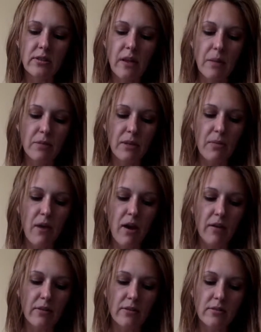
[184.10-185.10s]
the empty
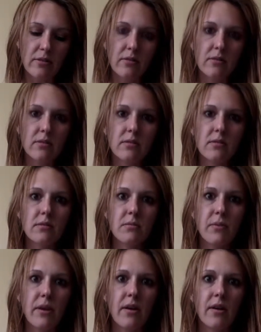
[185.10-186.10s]
bottles,
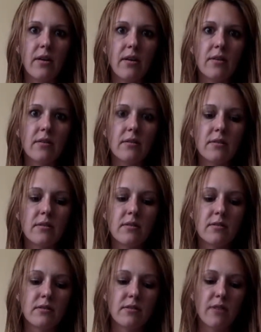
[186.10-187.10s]
beer,
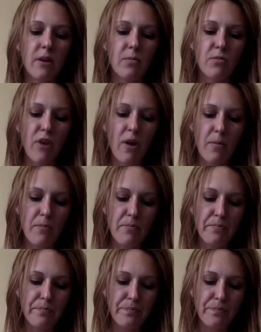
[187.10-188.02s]
some rum.